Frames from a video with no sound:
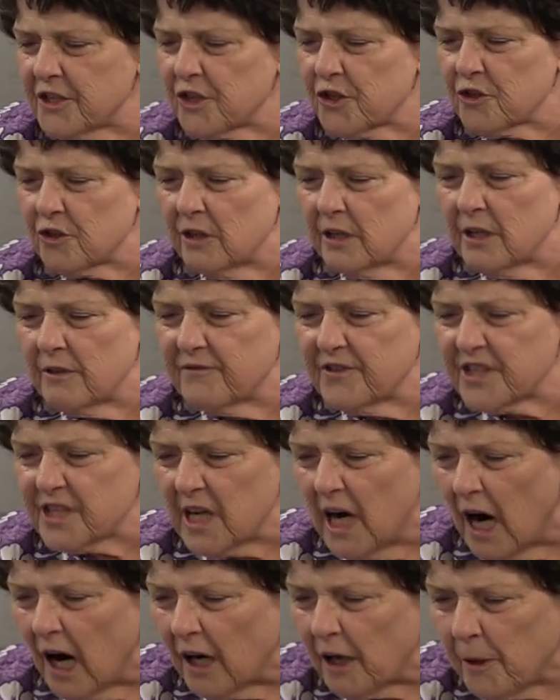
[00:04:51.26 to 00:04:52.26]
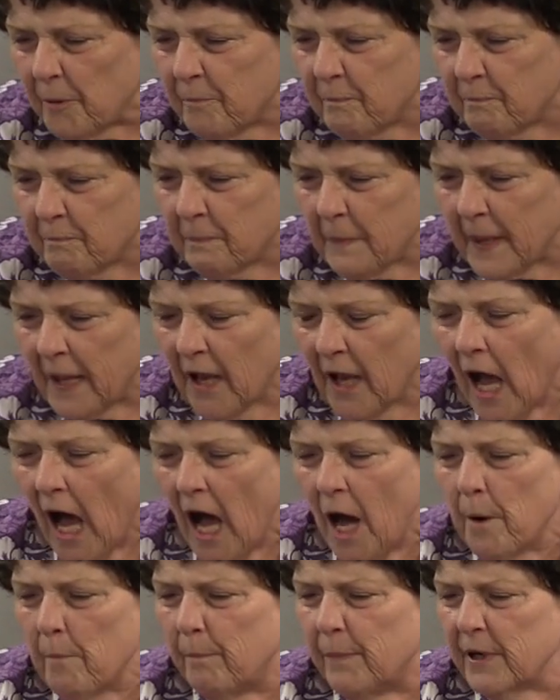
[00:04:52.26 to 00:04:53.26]
should have sung,
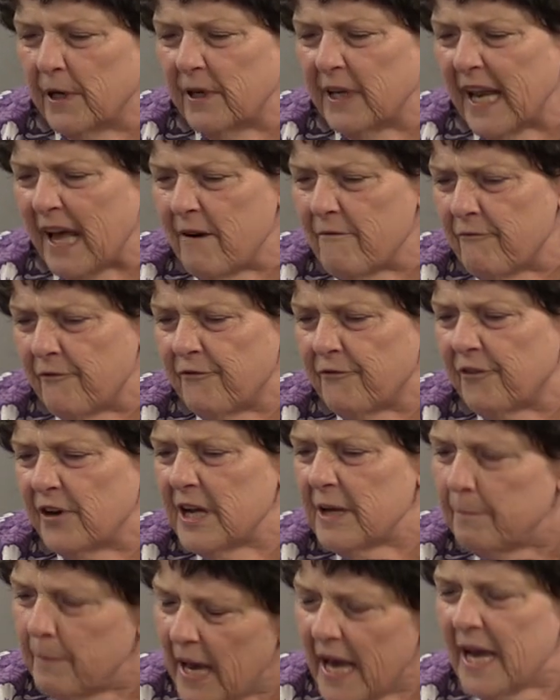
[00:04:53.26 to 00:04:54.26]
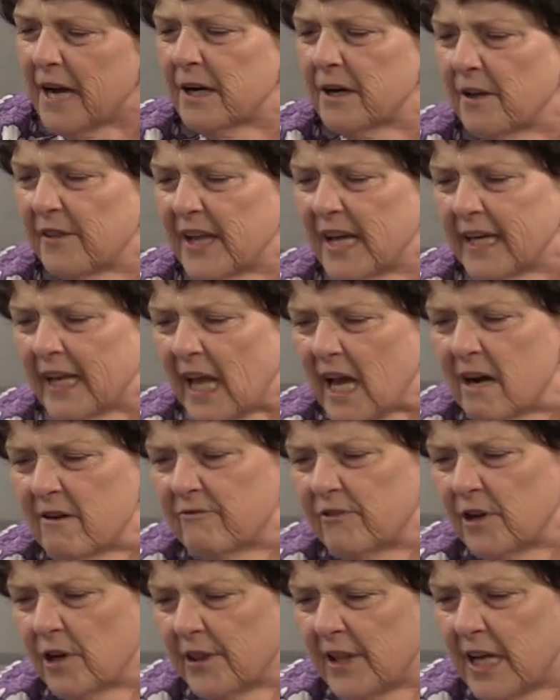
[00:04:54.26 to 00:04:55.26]
every bear that
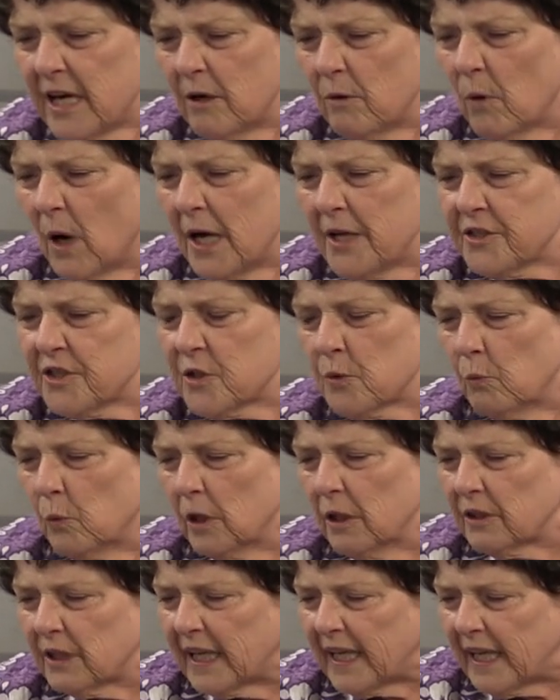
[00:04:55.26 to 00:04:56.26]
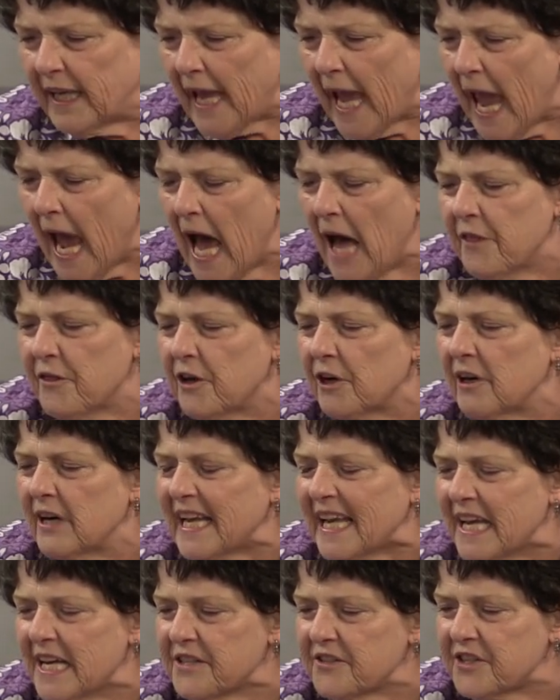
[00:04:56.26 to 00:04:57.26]
ever there was will gather
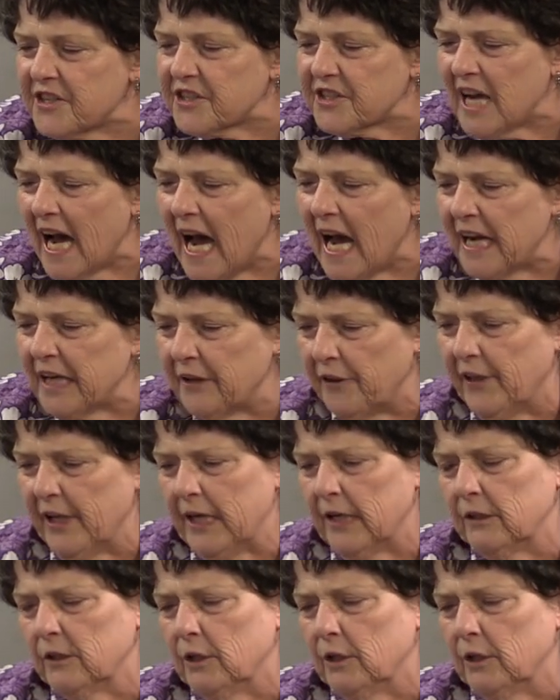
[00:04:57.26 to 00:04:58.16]
inside their